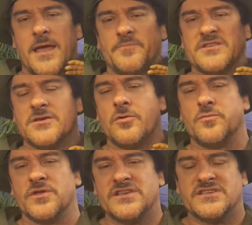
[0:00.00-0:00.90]
episode
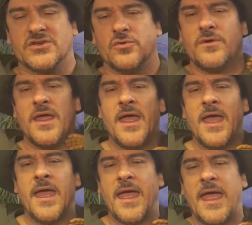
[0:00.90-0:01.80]
really soon,
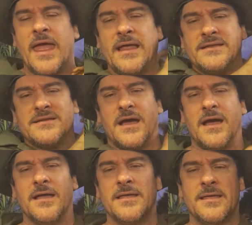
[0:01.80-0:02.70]
and
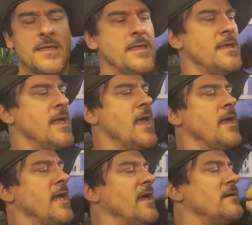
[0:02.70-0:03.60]

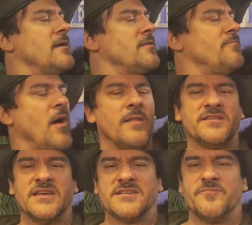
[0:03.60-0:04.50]
the
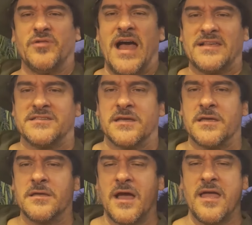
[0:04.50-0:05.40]
politics of plastic.
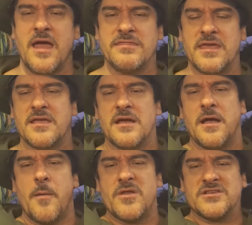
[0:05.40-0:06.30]
I think
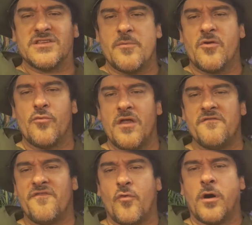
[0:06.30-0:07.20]
I'm gonna run
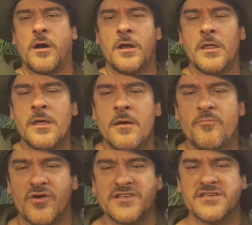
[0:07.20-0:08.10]
for
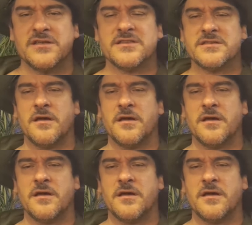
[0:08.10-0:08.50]
president